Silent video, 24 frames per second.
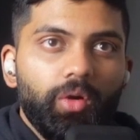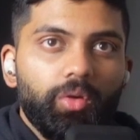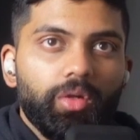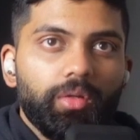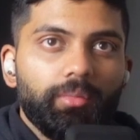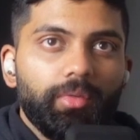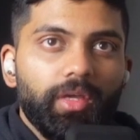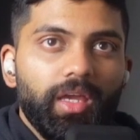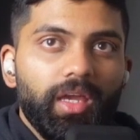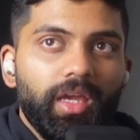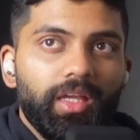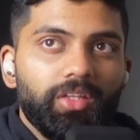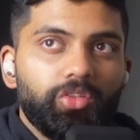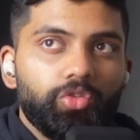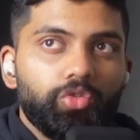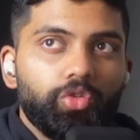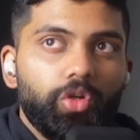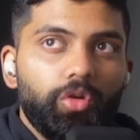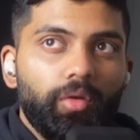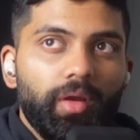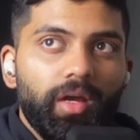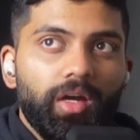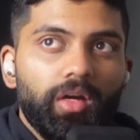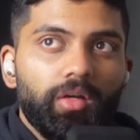I want to get
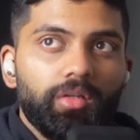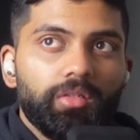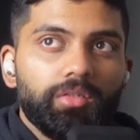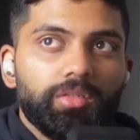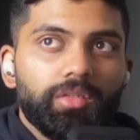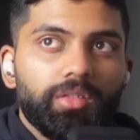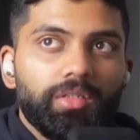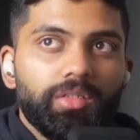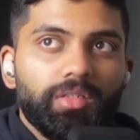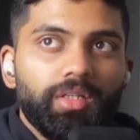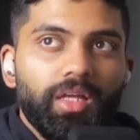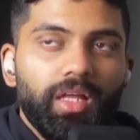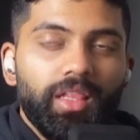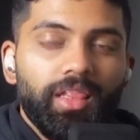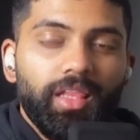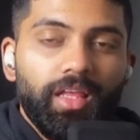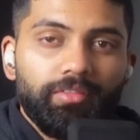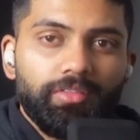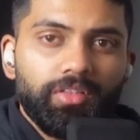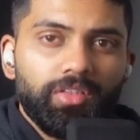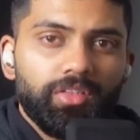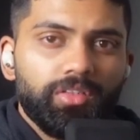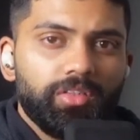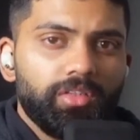to around
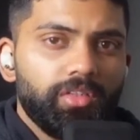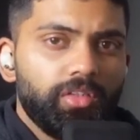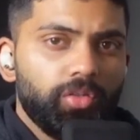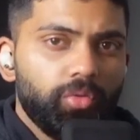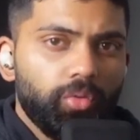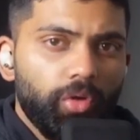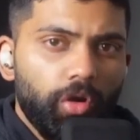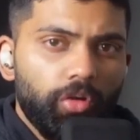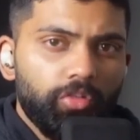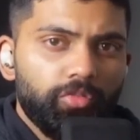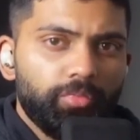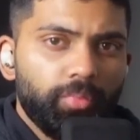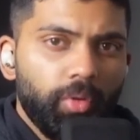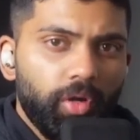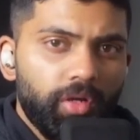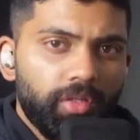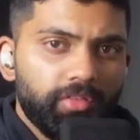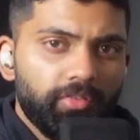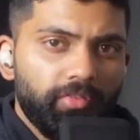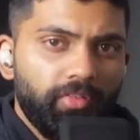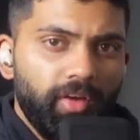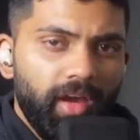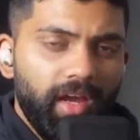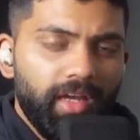11, 12 body
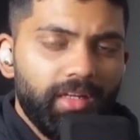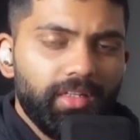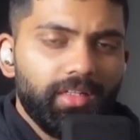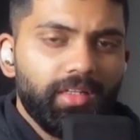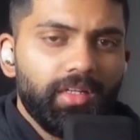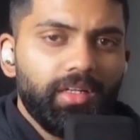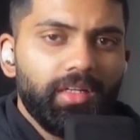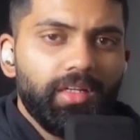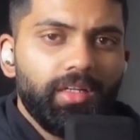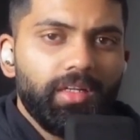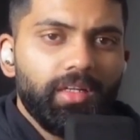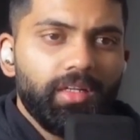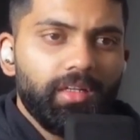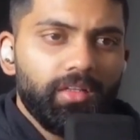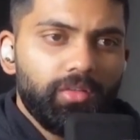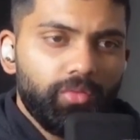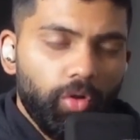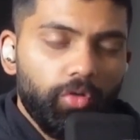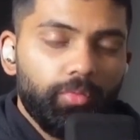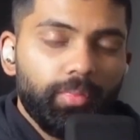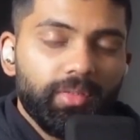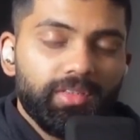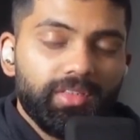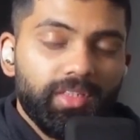fat,
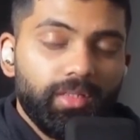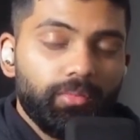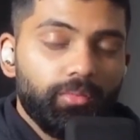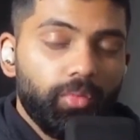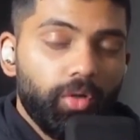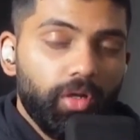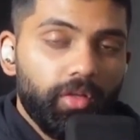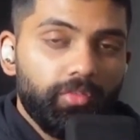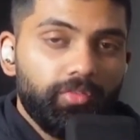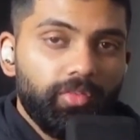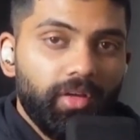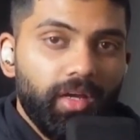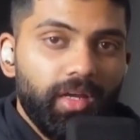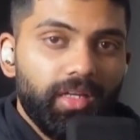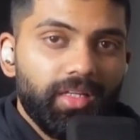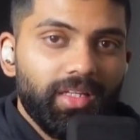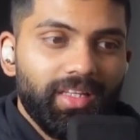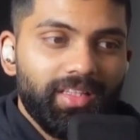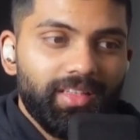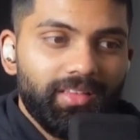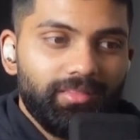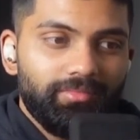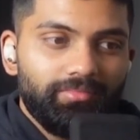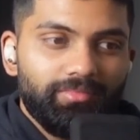12% body fat,
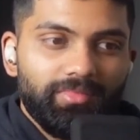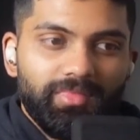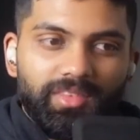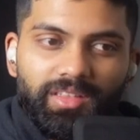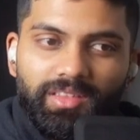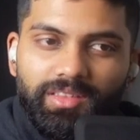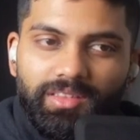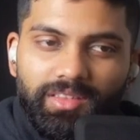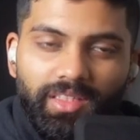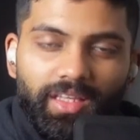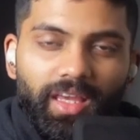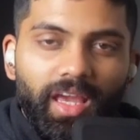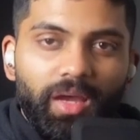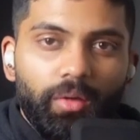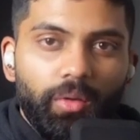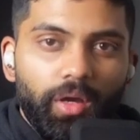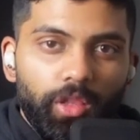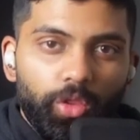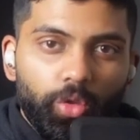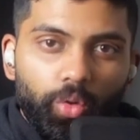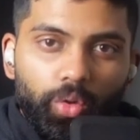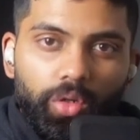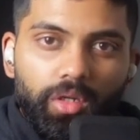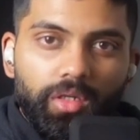and see how I
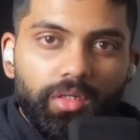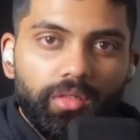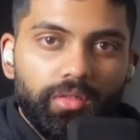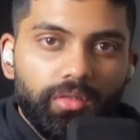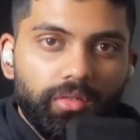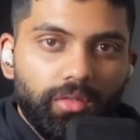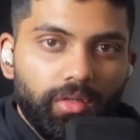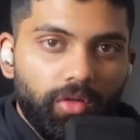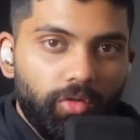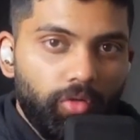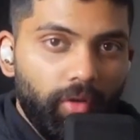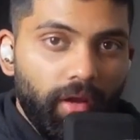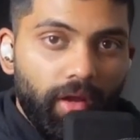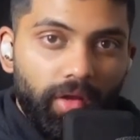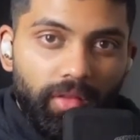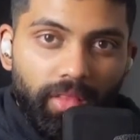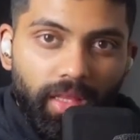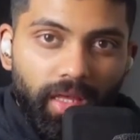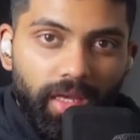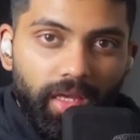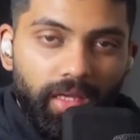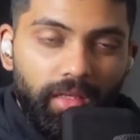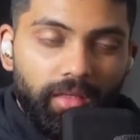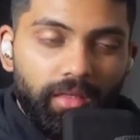look around
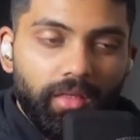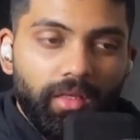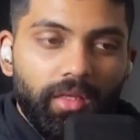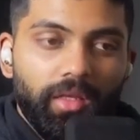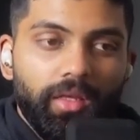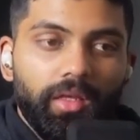there.